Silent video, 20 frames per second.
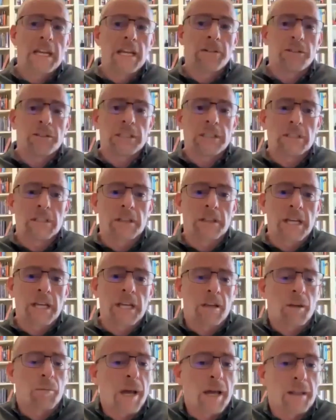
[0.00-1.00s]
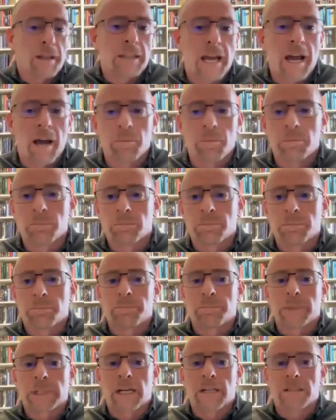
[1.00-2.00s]
okay. interesting to think about that
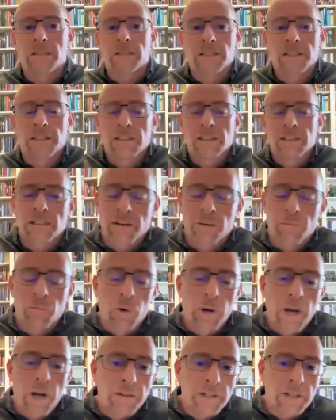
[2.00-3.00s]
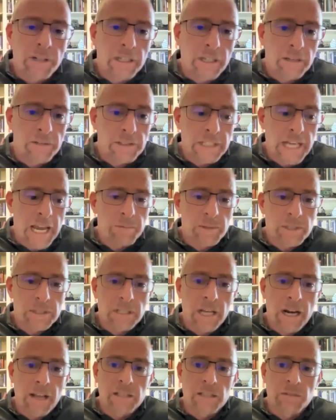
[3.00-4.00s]
because we often think of Samson as
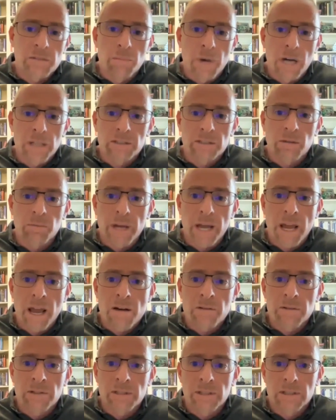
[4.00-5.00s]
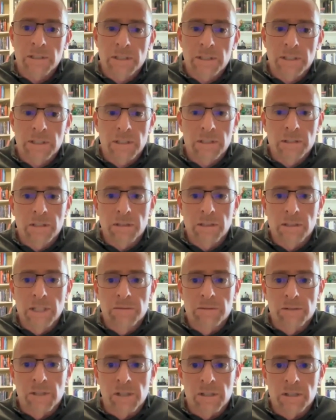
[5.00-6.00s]
kind of this muscle bound
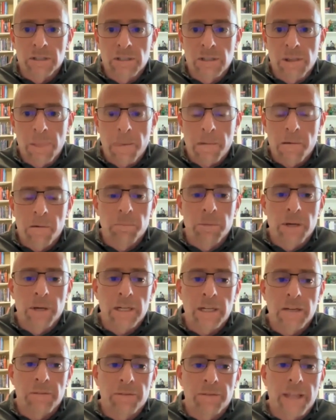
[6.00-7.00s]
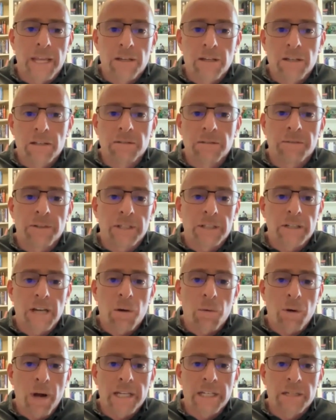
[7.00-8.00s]
deliverer, but if they couldn't figure
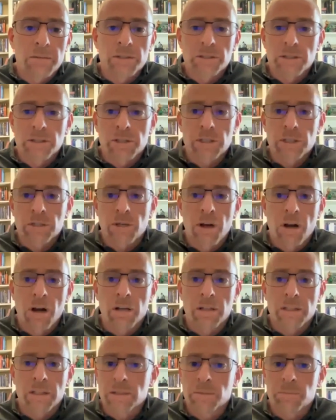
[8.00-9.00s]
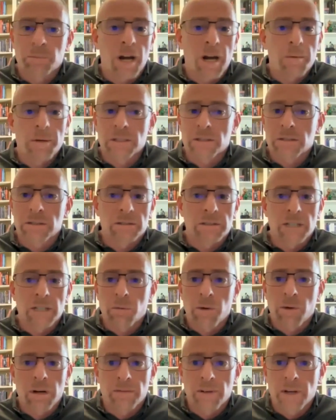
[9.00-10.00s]
out why he was so strong, he probably just looked
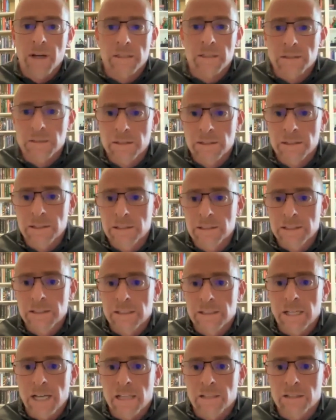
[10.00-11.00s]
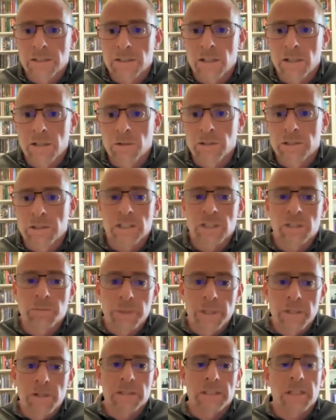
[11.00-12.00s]
like one of us. And so it was the
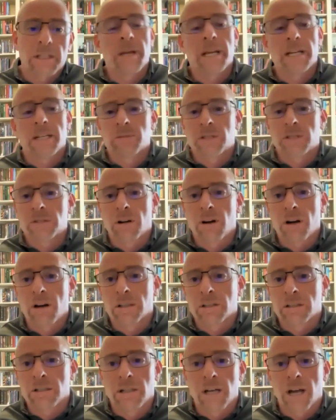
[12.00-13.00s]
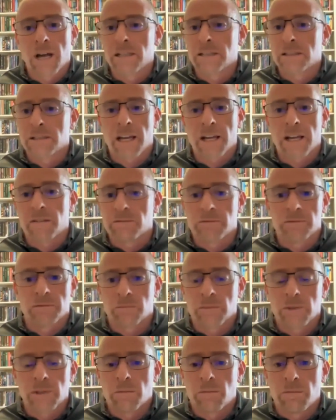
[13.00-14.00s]
spirit that made him strong, not his kind of
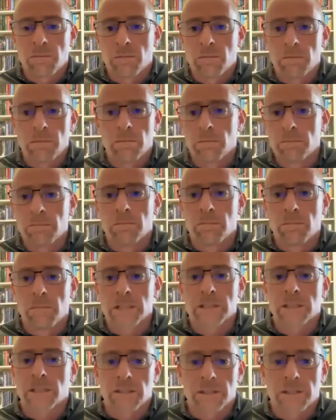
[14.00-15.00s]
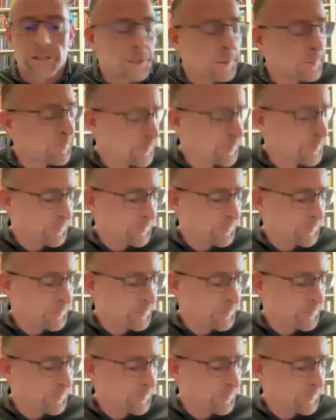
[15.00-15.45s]
musculature.